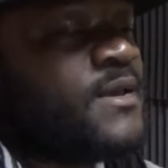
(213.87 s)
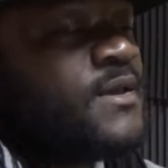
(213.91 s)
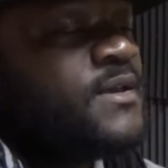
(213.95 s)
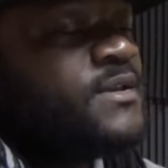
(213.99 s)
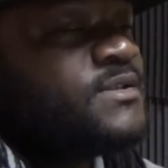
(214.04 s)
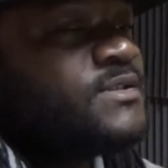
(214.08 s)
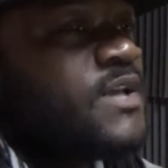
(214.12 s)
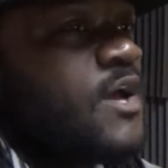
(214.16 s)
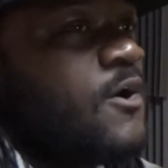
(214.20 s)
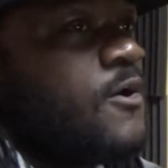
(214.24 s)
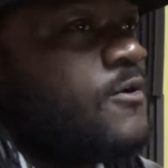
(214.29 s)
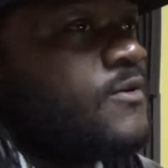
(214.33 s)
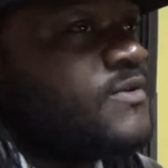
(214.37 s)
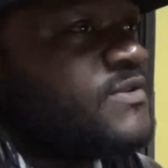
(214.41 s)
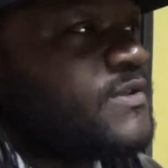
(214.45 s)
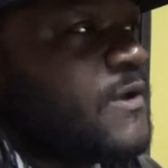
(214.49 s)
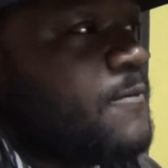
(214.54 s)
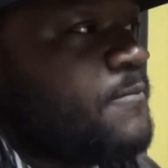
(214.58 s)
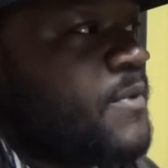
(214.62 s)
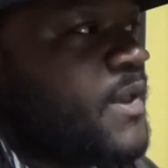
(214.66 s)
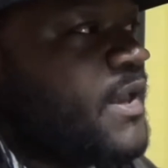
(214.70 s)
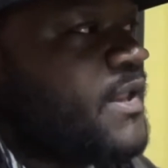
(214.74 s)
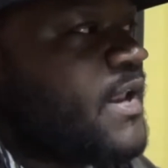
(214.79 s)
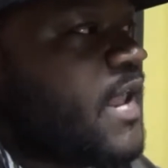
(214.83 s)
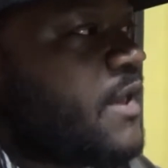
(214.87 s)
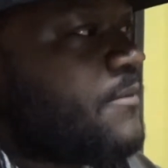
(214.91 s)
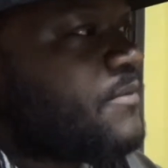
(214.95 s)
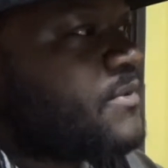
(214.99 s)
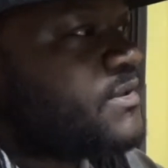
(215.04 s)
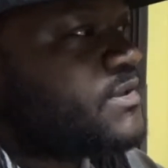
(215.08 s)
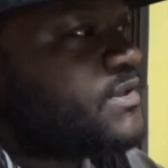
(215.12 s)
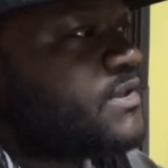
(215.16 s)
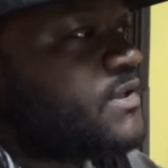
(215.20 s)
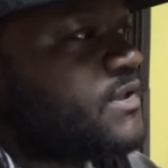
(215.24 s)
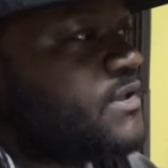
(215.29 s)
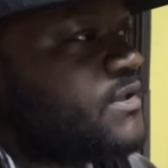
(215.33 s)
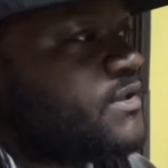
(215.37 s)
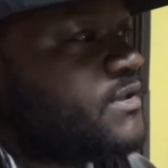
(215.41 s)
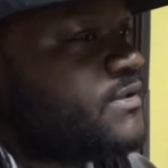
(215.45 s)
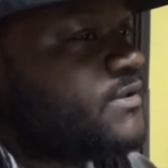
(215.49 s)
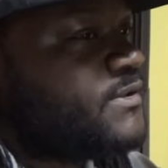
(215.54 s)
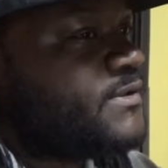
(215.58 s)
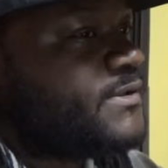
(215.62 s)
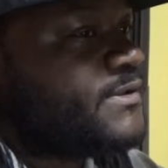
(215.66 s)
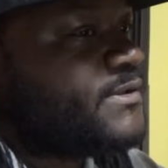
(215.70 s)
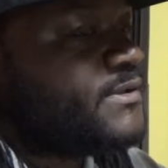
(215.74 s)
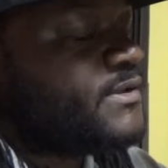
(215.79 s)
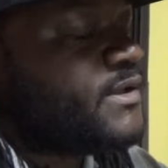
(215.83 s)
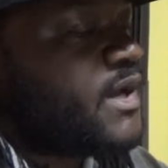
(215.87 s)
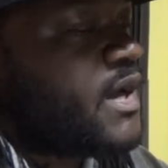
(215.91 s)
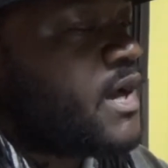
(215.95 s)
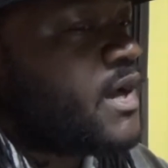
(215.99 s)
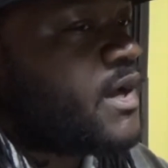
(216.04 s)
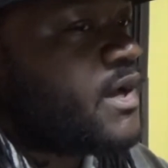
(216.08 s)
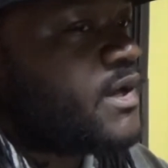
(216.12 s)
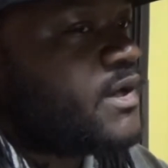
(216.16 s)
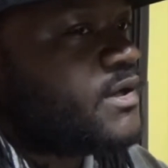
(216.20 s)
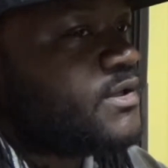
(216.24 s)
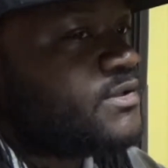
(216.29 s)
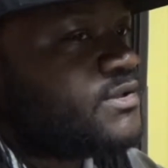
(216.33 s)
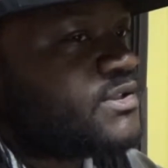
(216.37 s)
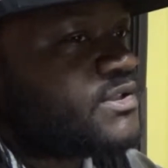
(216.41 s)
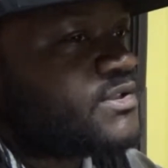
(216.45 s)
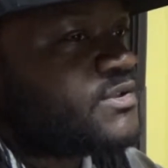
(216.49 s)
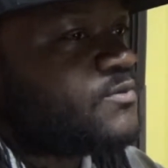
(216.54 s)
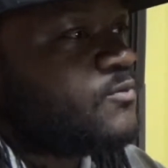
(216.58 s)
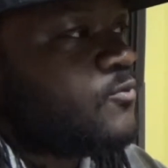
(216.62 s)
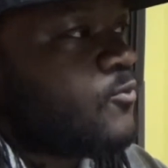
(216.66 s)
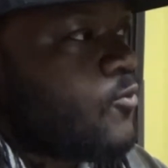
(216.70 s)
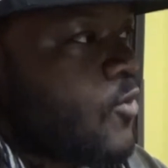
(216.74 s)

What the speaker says: So being able to just